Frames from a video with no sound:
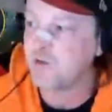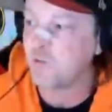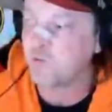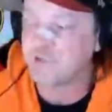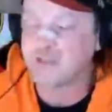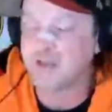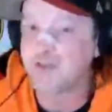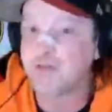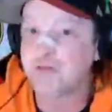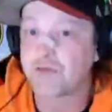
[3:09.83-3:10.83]
was like
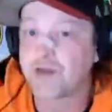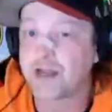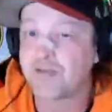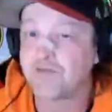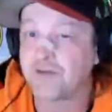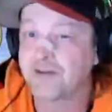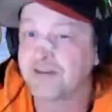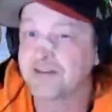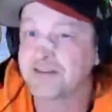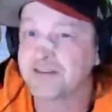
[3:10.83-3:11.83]
3.5
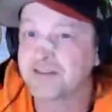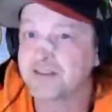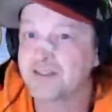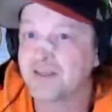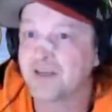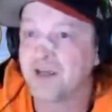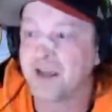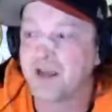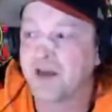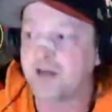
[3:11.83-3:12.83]
minutes,
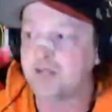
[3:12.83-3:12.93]
and I was